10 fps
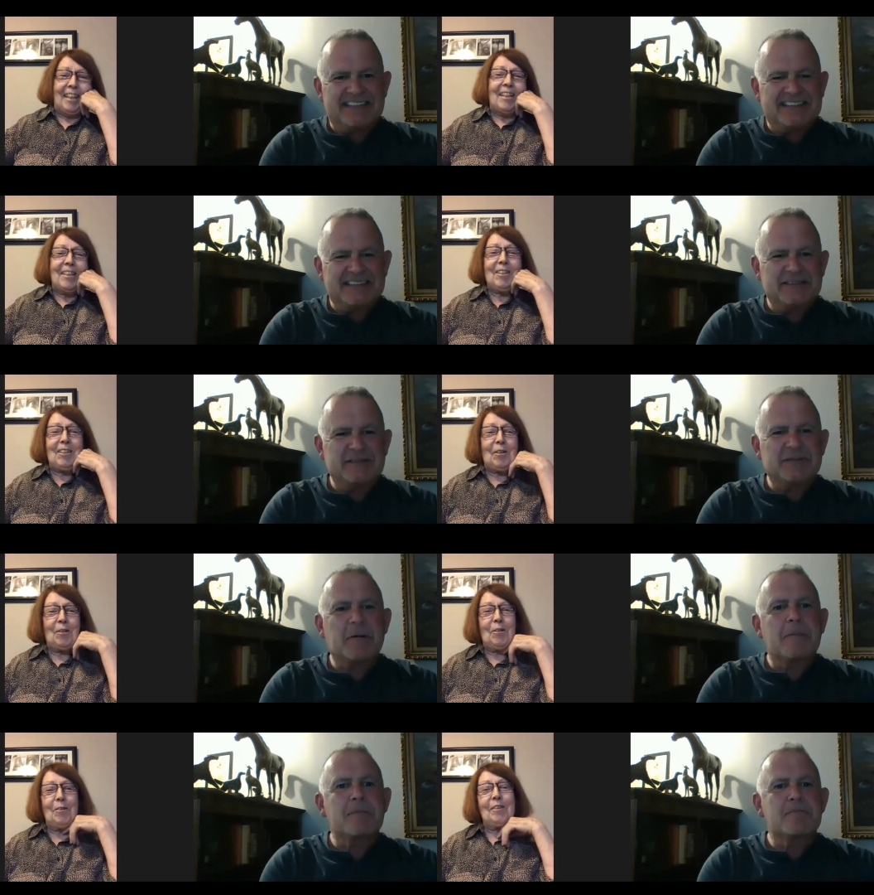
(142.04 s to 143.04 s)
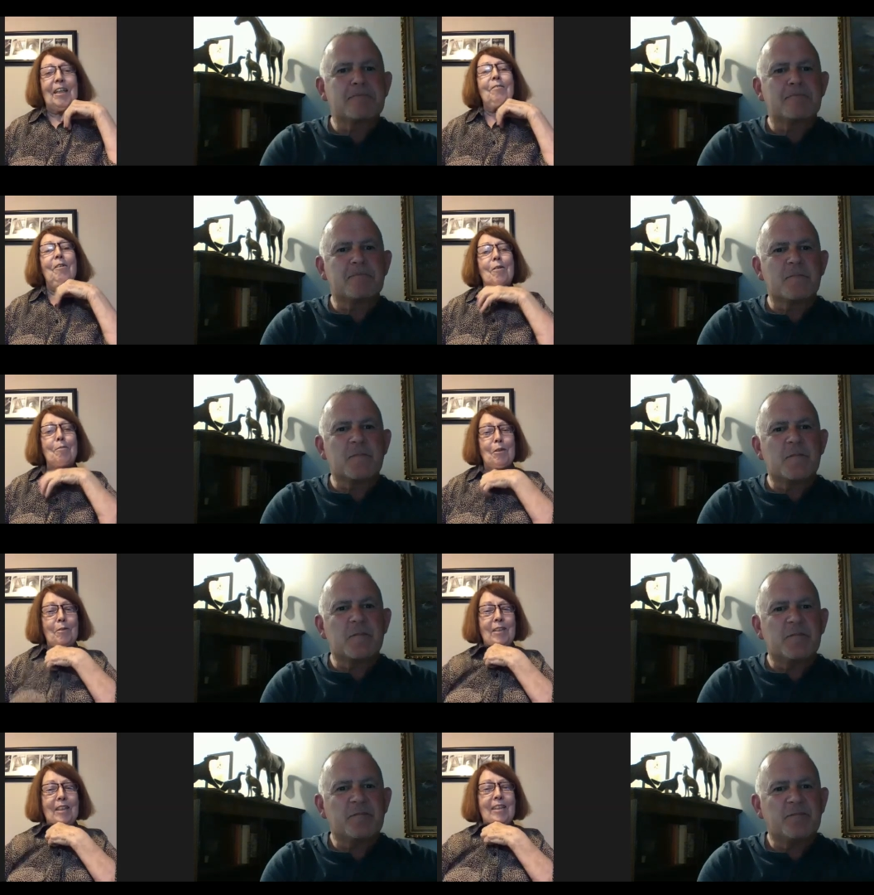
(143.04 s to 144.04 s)
Speaker 1: So then when we
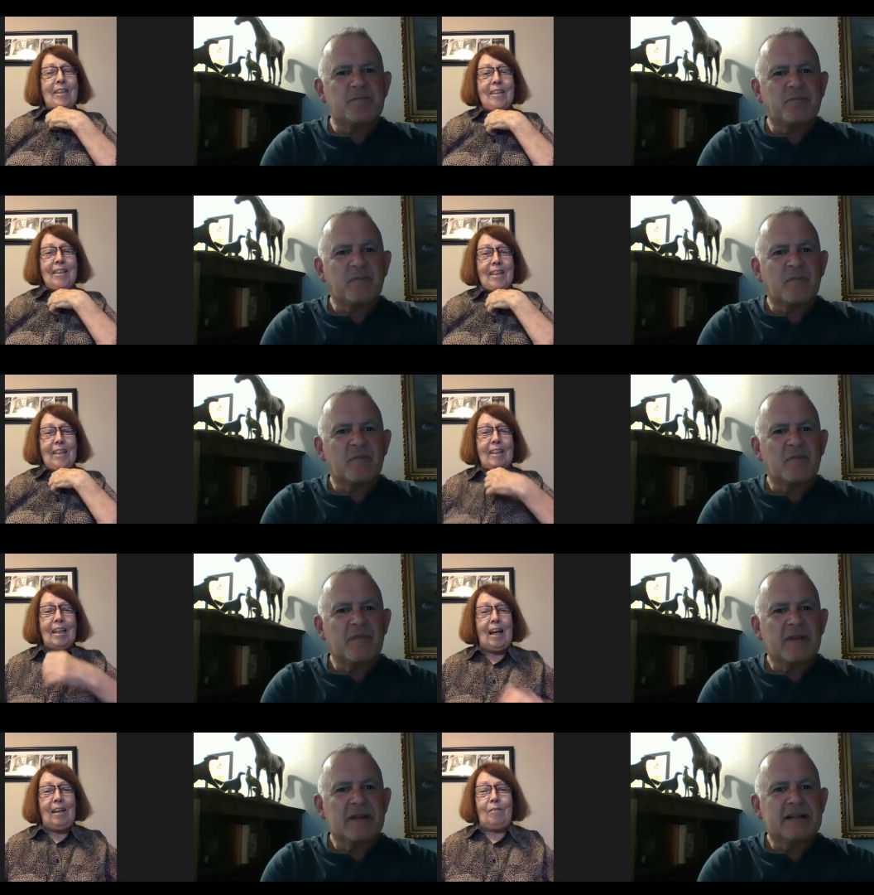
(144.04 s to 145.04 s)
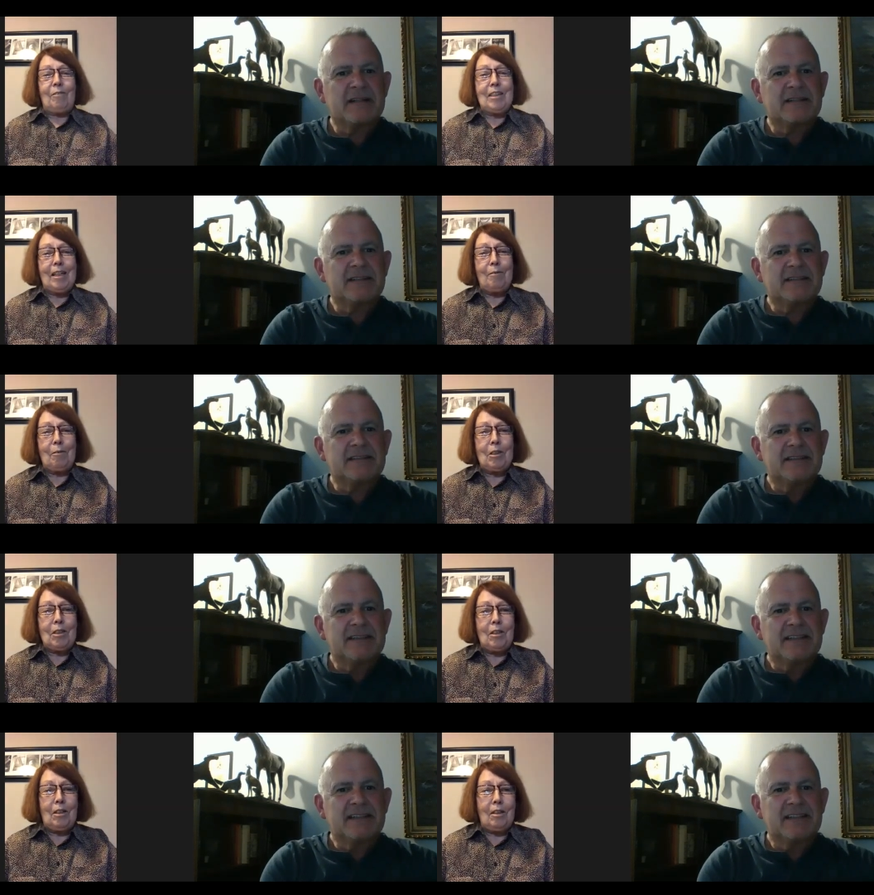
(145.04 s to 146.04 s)
moved into the city, uh, every time there was
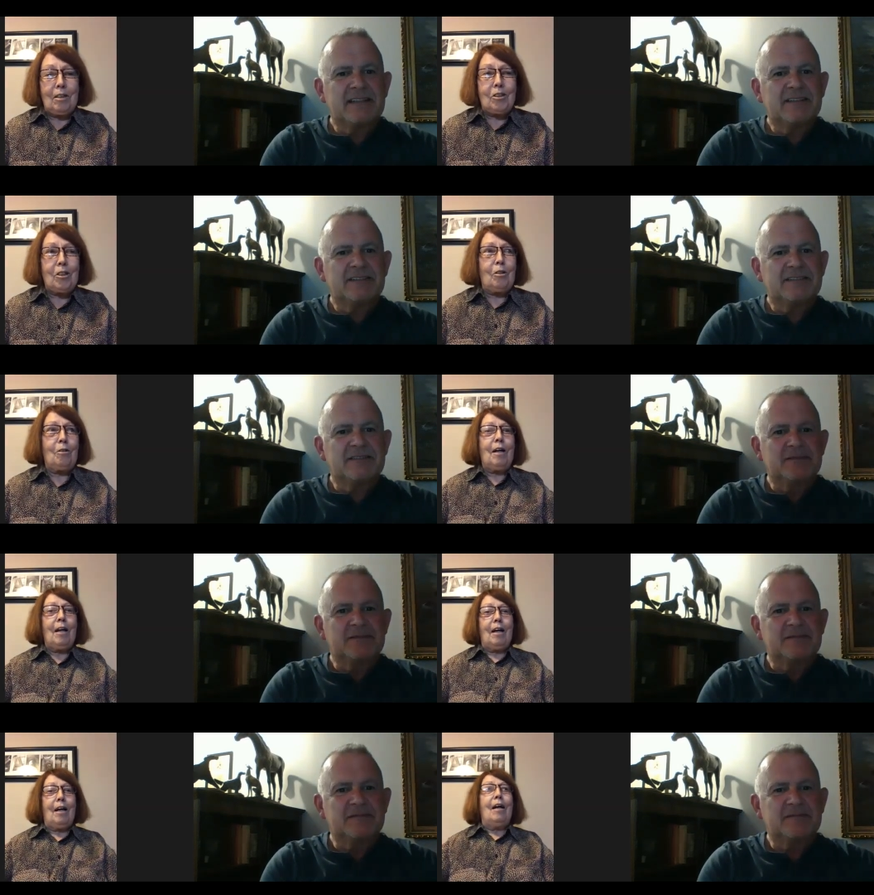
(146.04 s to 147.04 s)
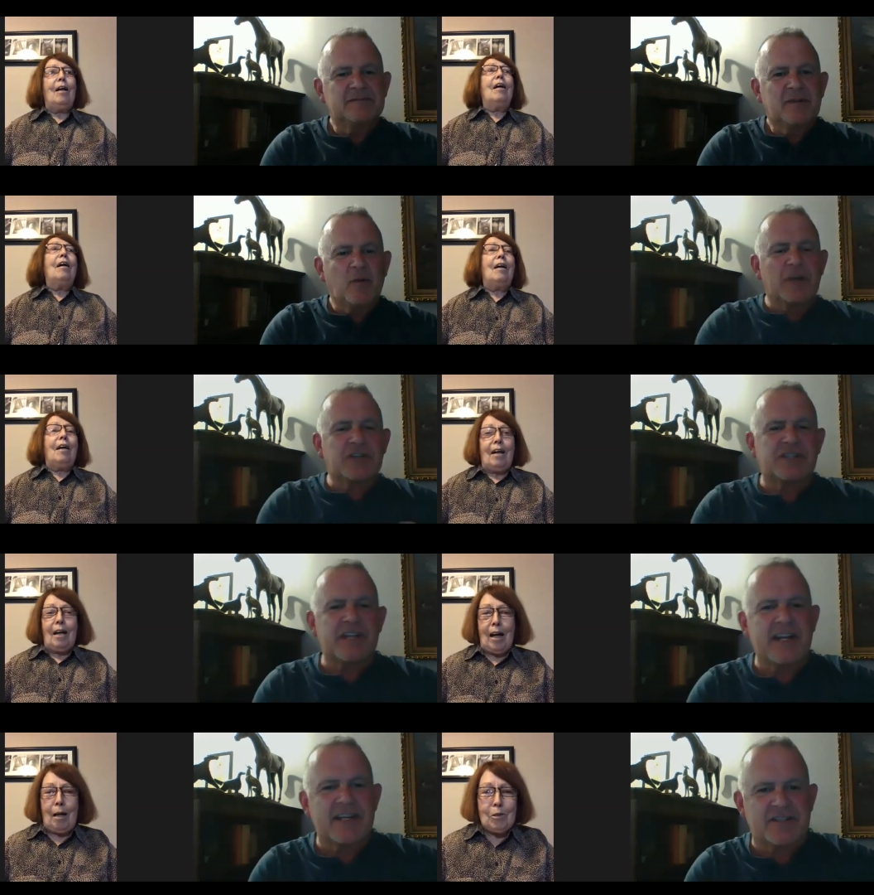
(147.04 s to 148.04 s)
a dog show.
Speaker 2: Which
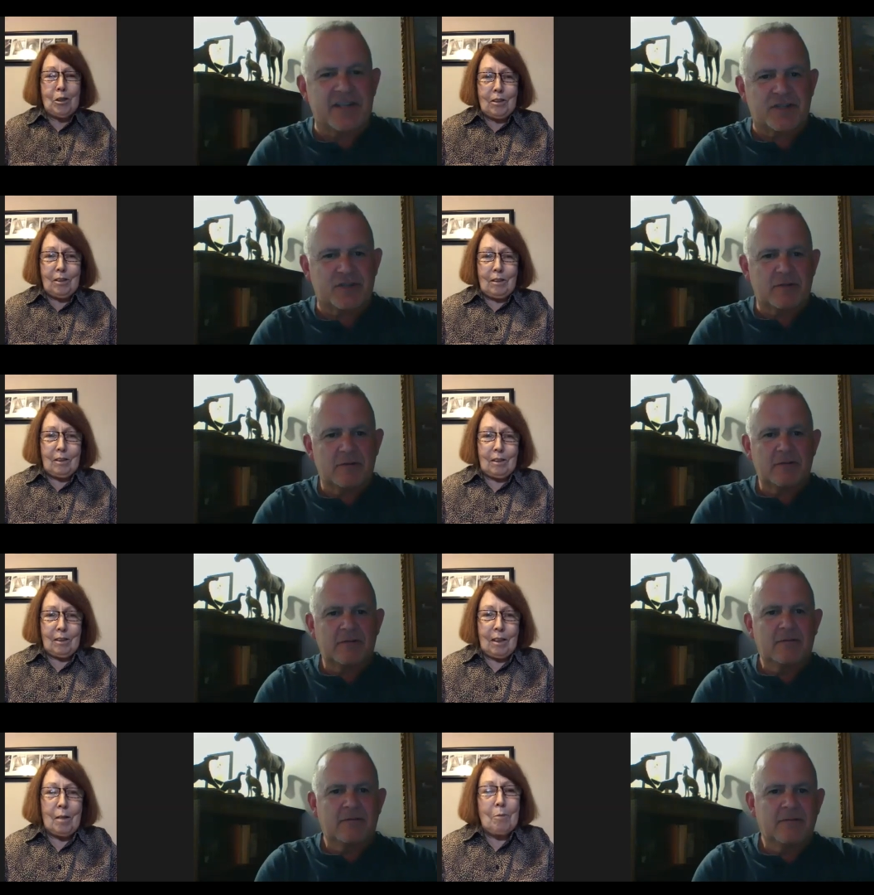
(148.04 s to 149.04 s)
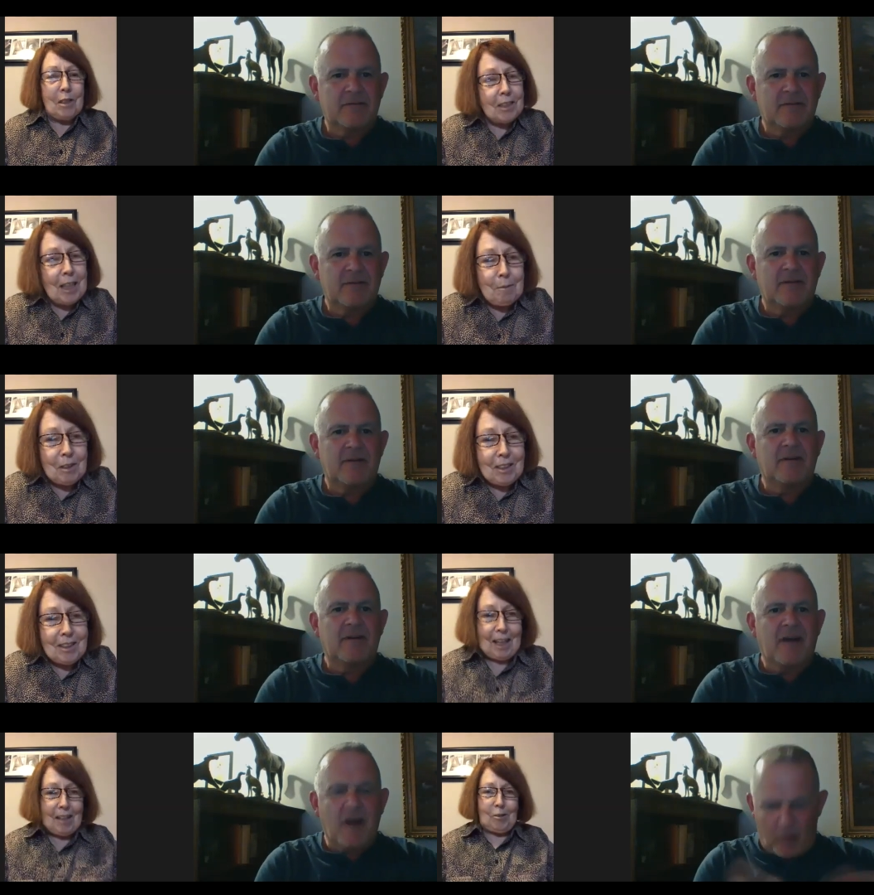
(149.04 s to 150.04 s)
city is this?
Speaker 1: Prince Albert,
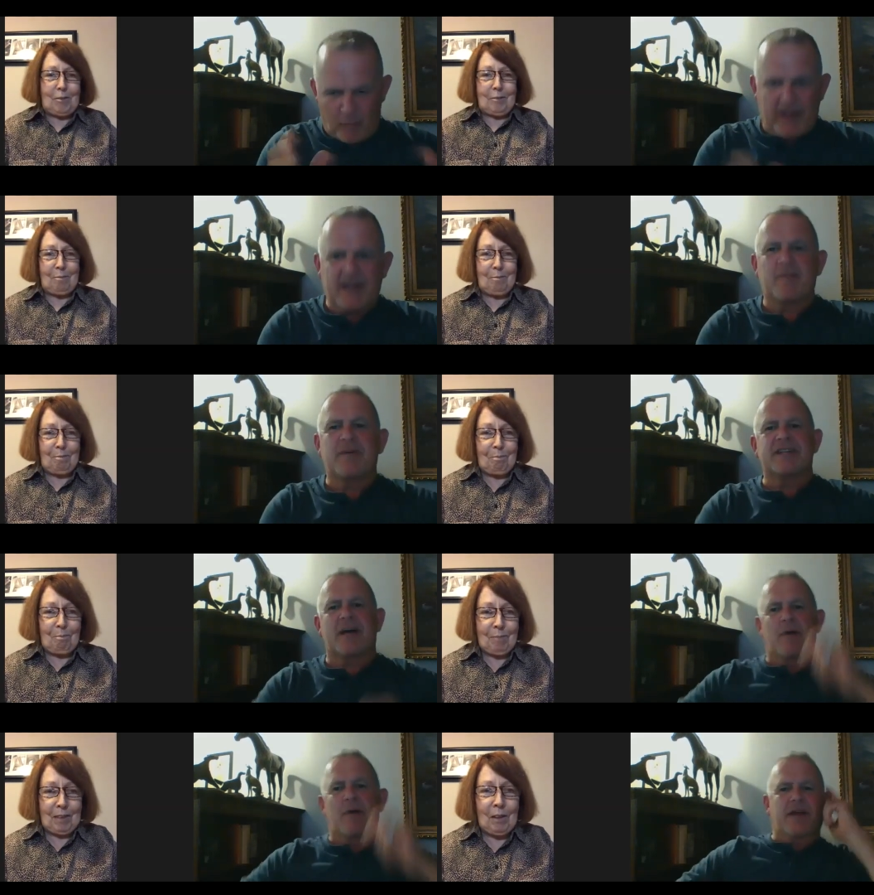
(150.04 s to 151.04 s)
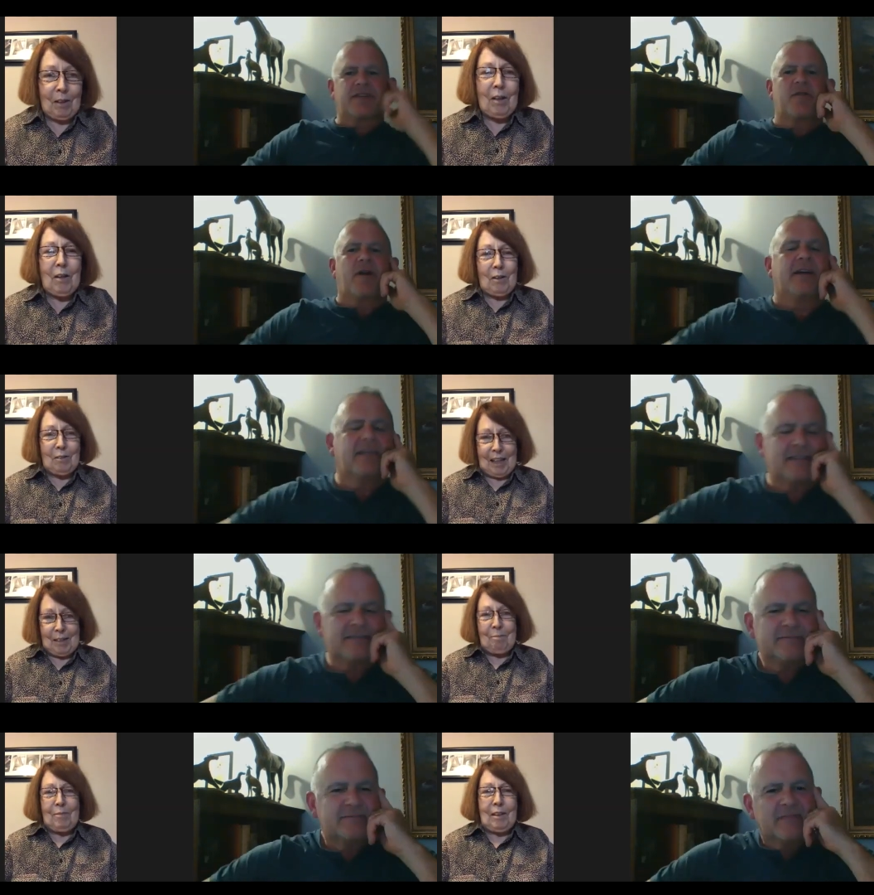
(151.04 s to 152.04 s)
Saskatchewan.
Speaker 2: Oh, right into Prince Albert. Okay, sorry.
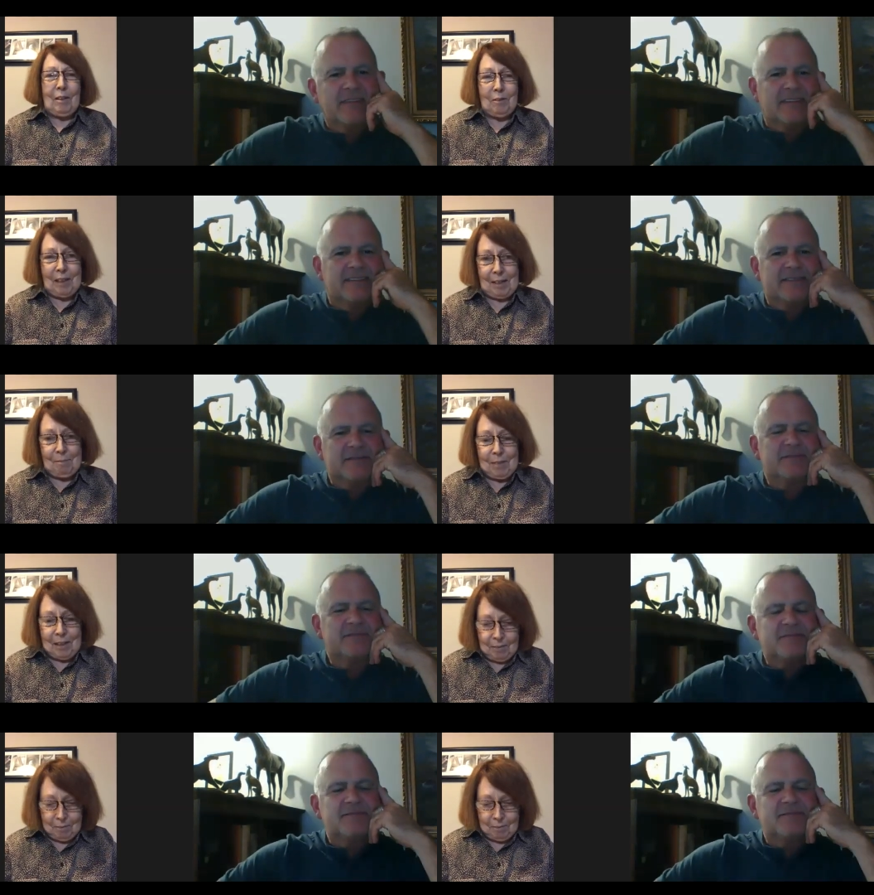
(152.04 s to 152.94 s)
Speaker 1: Okay, we